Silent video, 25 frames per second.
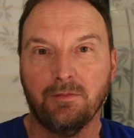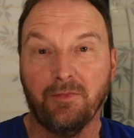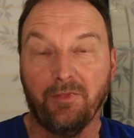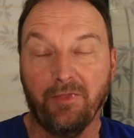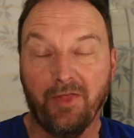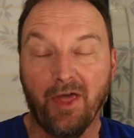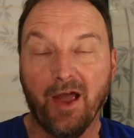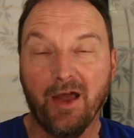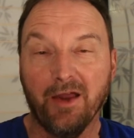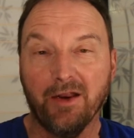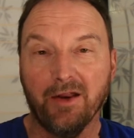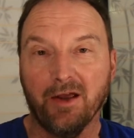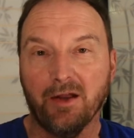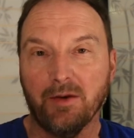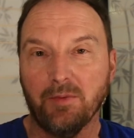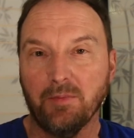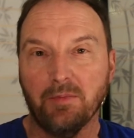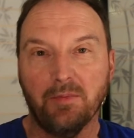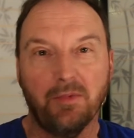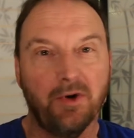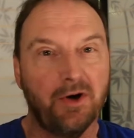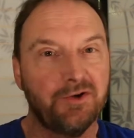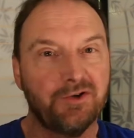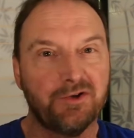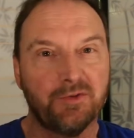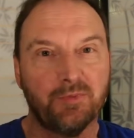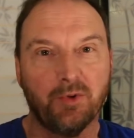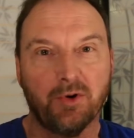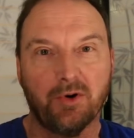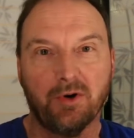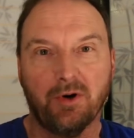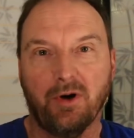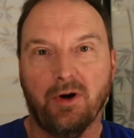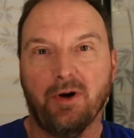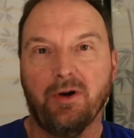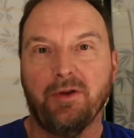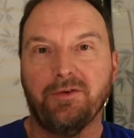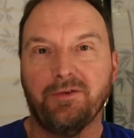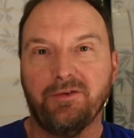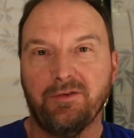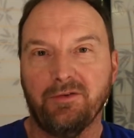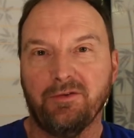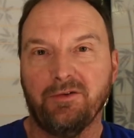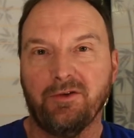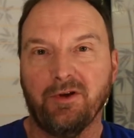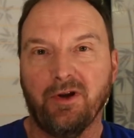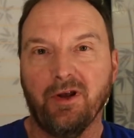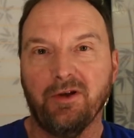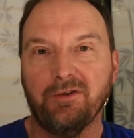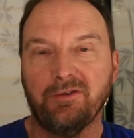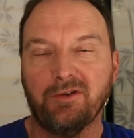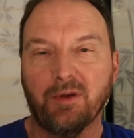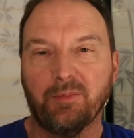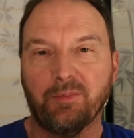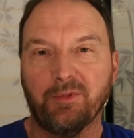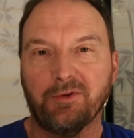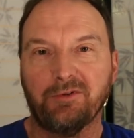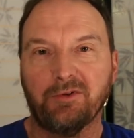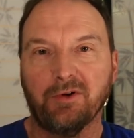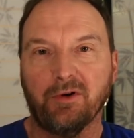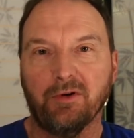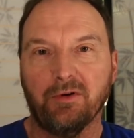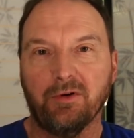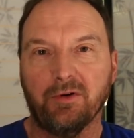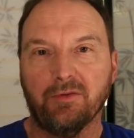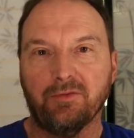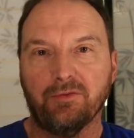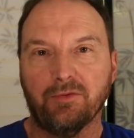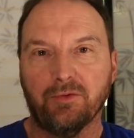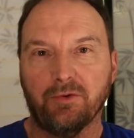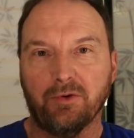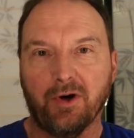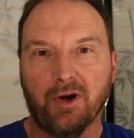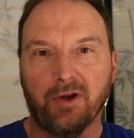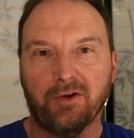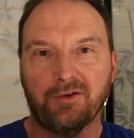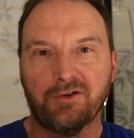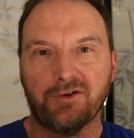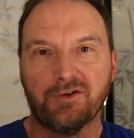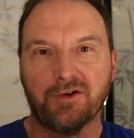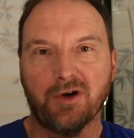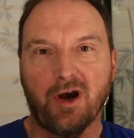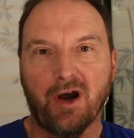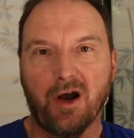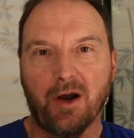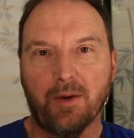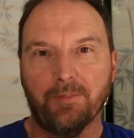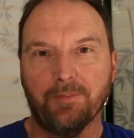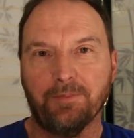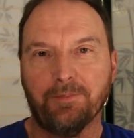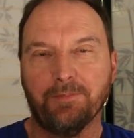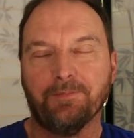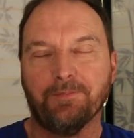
That and much more on today's episode of Rick's Shop.